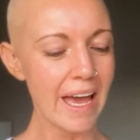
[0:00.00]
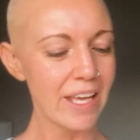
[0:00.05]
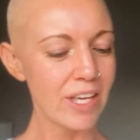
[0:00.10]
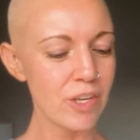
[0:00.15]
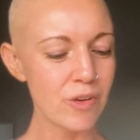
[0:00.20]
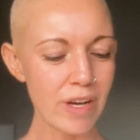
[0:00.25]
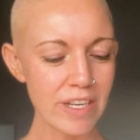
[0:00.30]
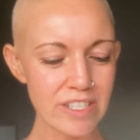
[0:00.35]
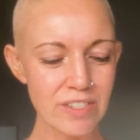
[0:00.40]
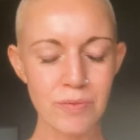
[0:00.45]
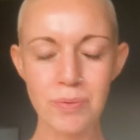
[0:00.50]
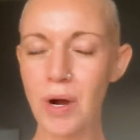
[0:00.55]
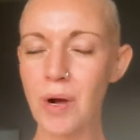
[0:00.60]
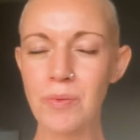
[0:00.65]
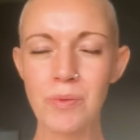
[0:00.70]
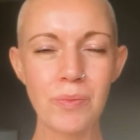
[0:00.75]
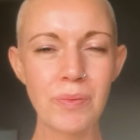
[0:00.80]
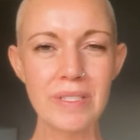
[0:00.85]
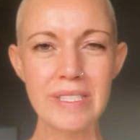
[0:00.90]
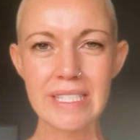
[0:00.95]
You guys have
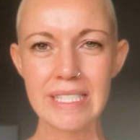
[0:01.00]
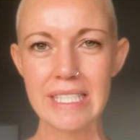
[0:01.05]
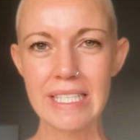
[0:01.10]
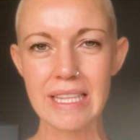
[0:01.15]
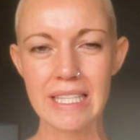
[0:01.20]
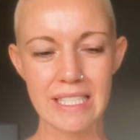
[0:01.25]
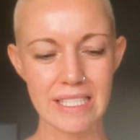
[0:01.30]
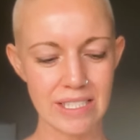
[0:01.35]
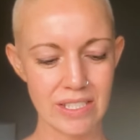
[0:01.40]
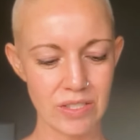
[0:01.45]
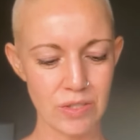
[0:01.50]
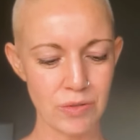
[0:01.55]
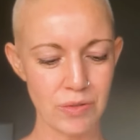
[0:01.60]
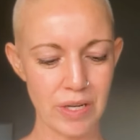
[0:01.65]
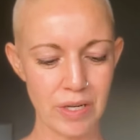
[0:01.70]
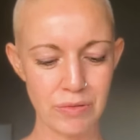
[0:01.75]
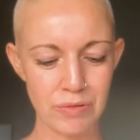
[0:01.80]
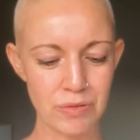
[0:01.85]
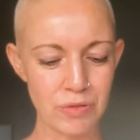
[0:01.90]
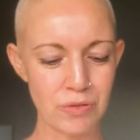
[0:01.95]
probably seen this
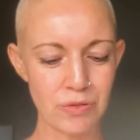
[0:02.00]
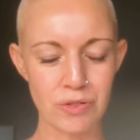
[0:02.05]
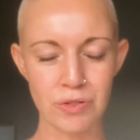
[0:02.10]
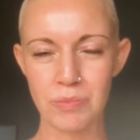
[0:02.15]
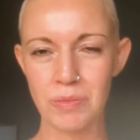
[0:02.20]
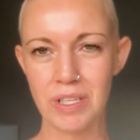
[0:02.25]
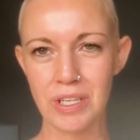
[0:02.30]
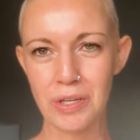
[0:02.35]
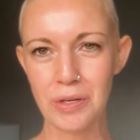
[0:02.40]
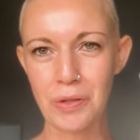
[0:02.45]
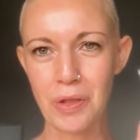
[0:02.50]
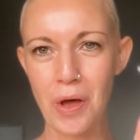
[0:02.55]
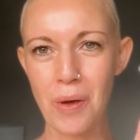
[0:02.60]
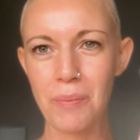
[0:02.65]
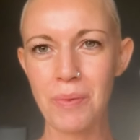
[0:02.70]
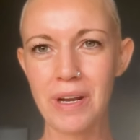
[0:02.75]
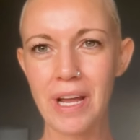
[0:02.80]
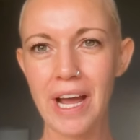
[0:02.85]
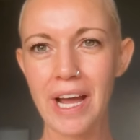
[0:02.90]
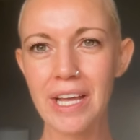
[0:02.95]
around social media a
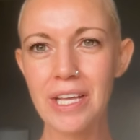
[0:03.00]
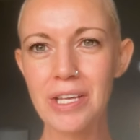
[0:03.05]
lot, but I